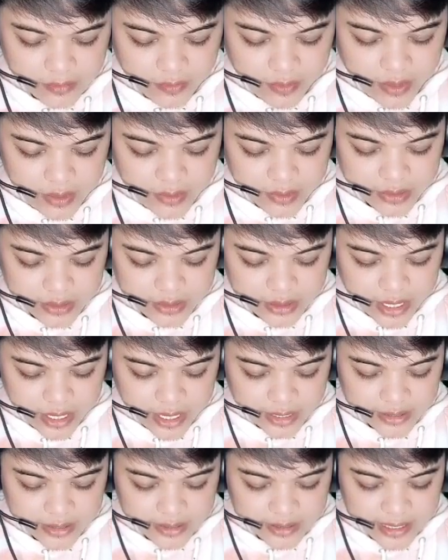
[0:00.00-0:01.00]
where is
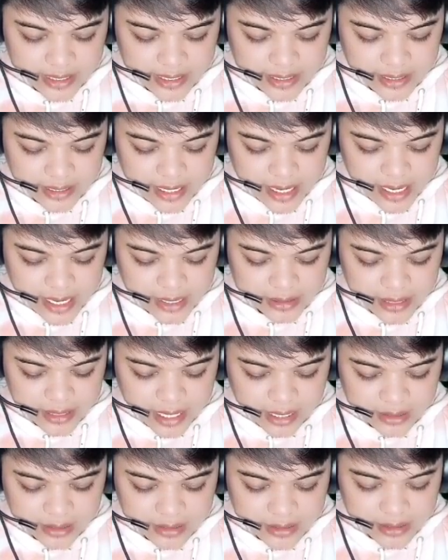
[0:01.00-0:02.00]
XD race?
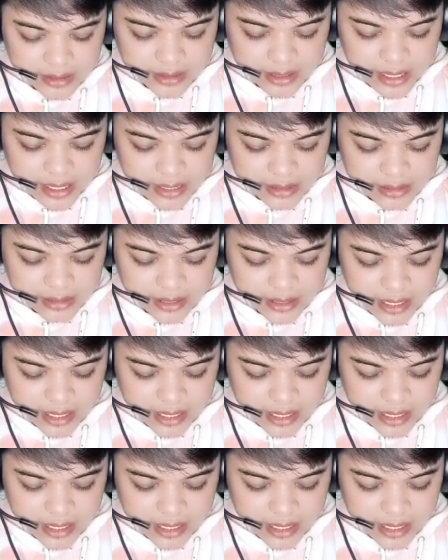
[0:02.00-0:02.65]
XD race,